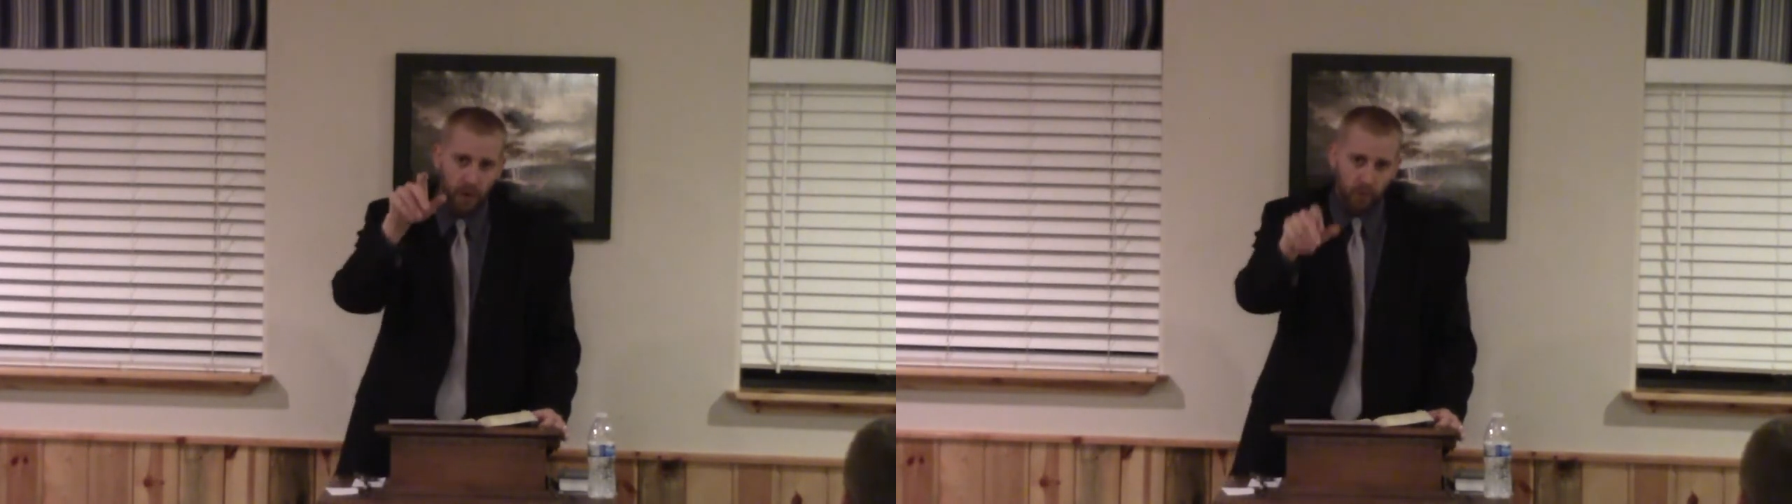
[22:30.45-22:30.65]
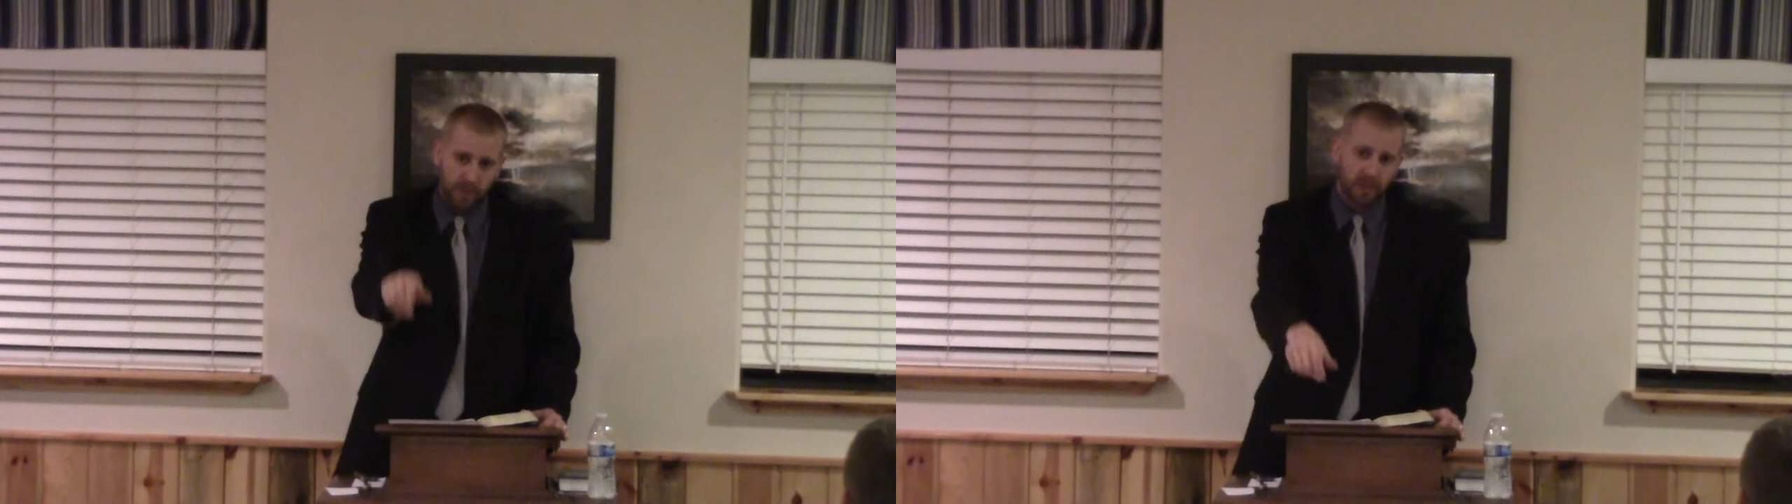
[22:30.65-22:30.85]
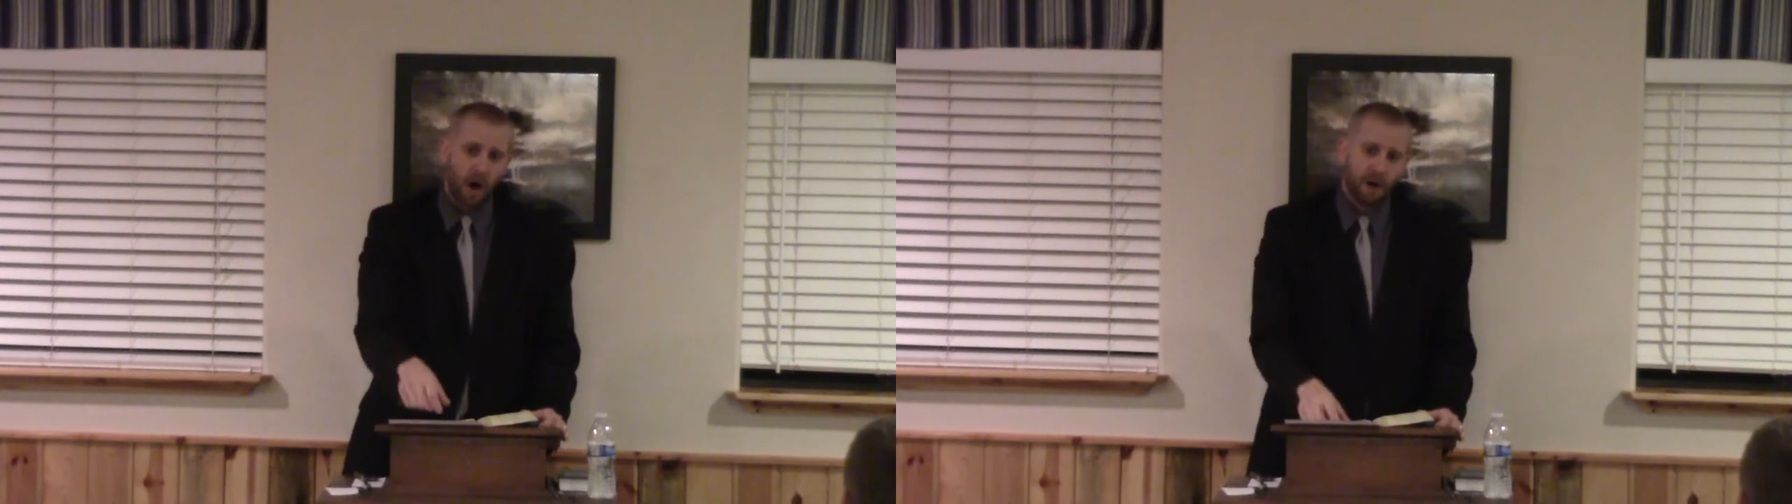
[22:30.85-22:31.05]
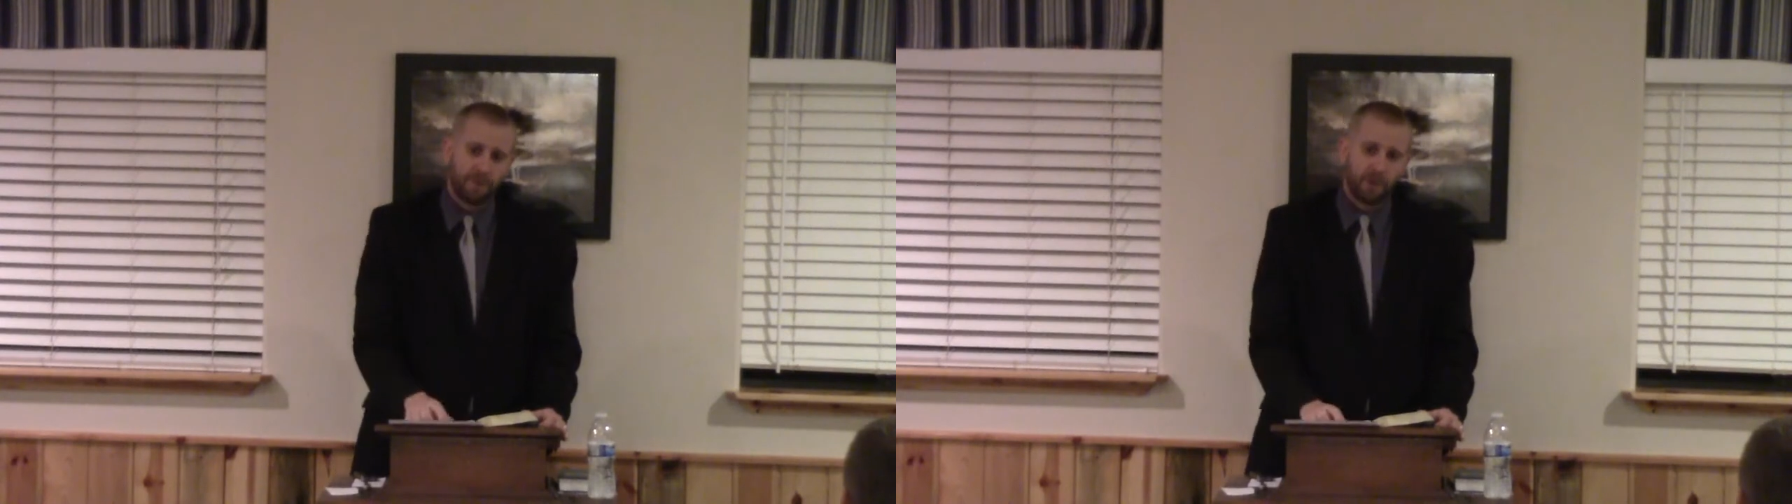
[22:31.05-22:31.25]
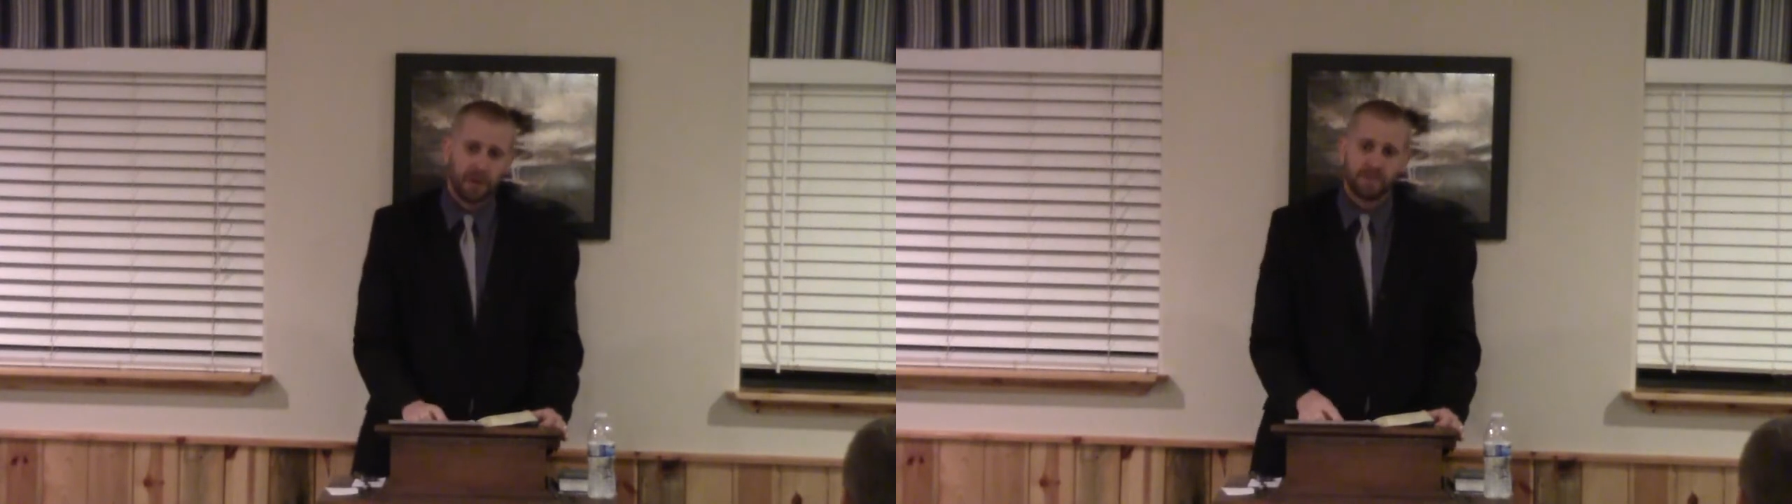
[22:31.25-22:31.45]
with
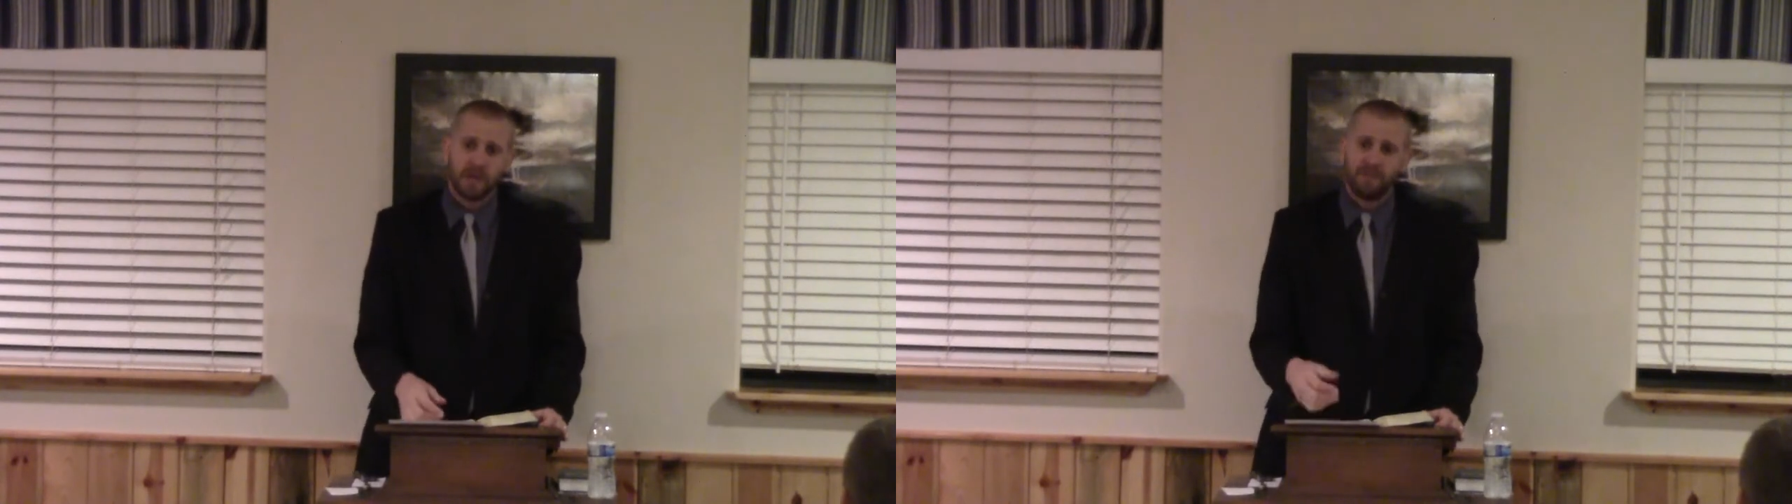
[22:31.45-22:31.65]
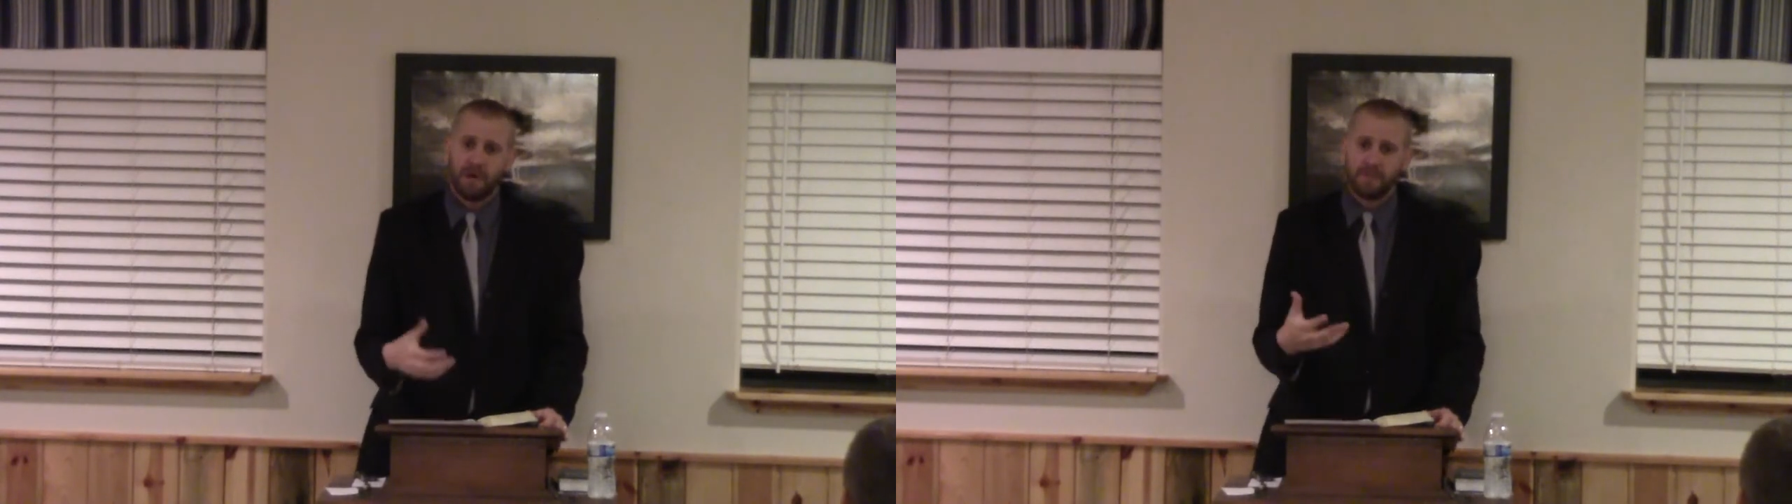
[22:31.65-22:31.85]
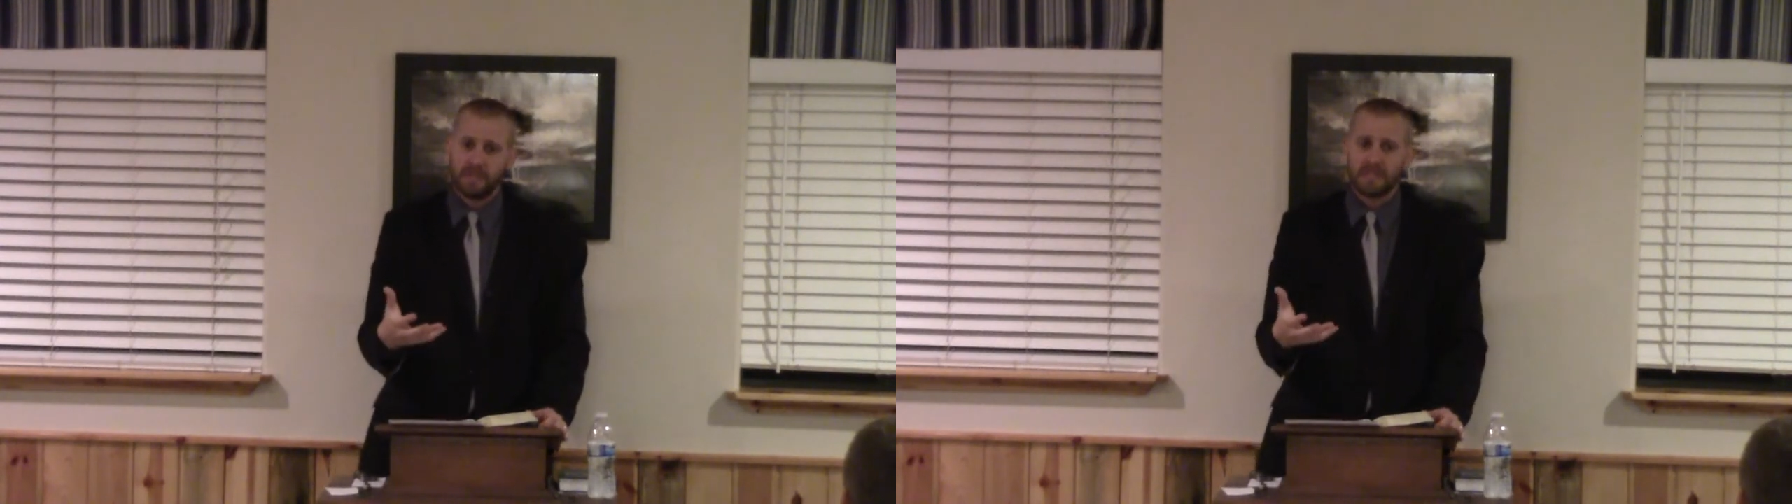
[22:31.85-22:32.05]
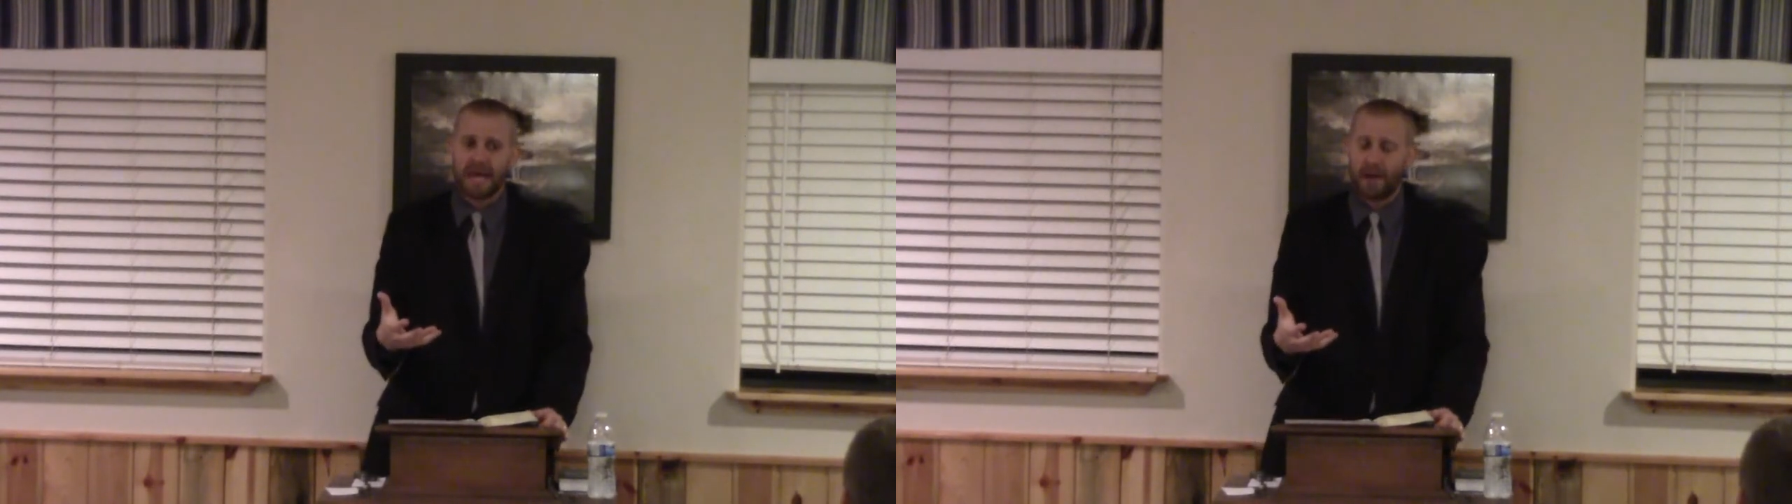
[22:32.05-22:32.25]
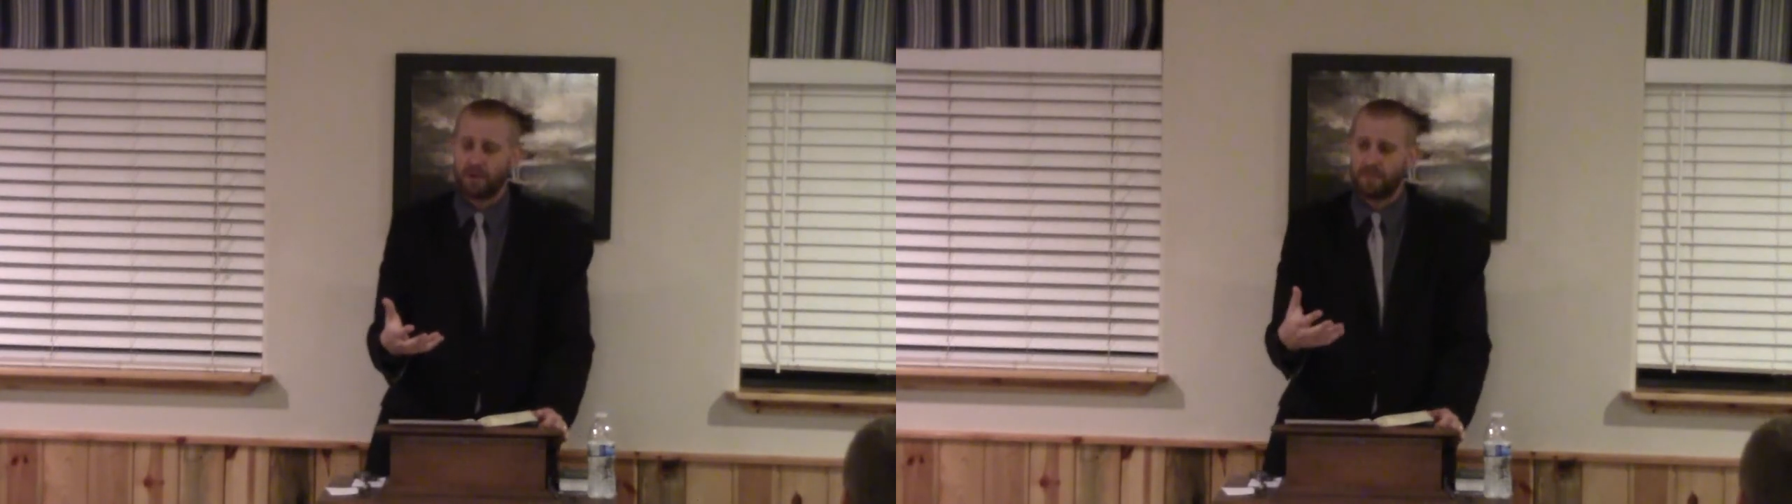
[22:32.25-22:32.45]
offering himself up as a
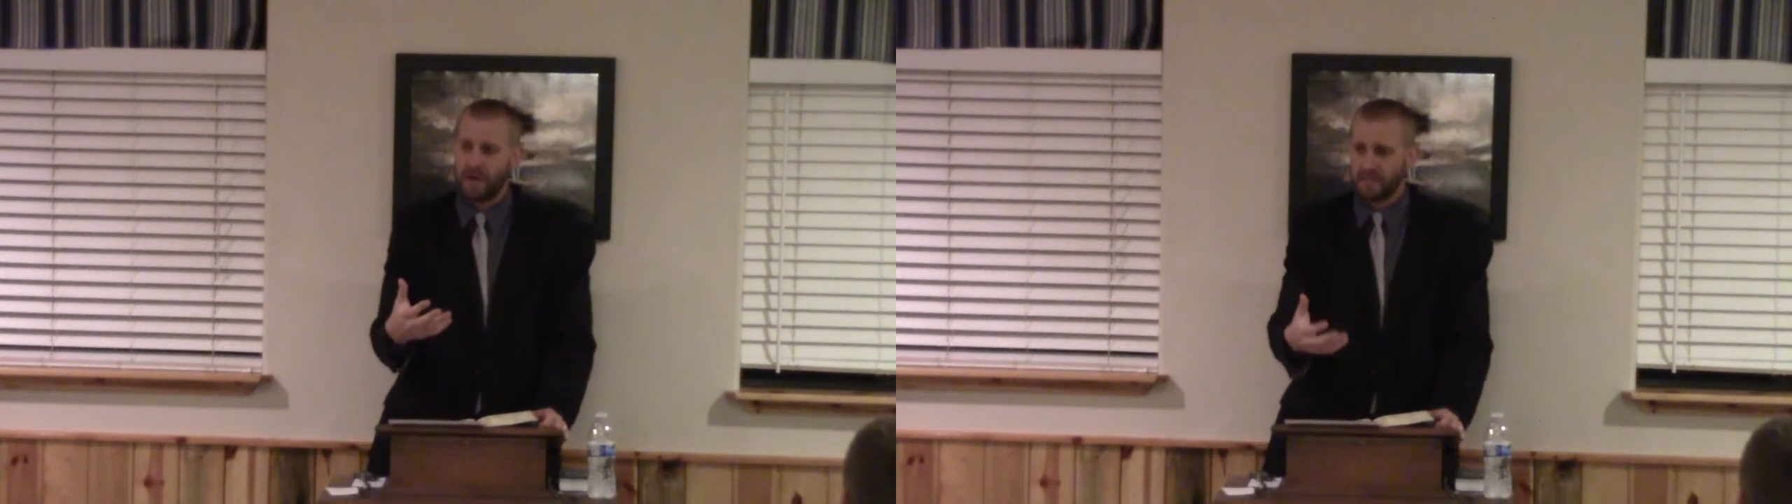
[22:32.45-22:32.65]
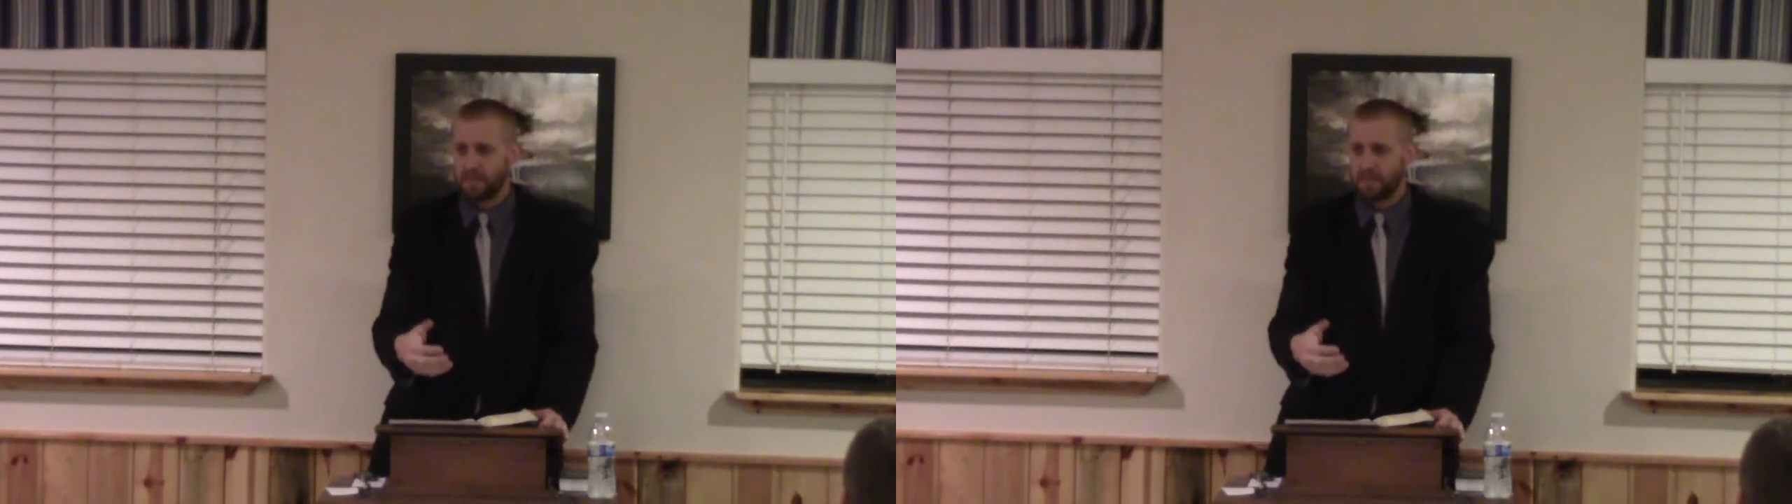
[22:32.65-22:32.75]
sacrifice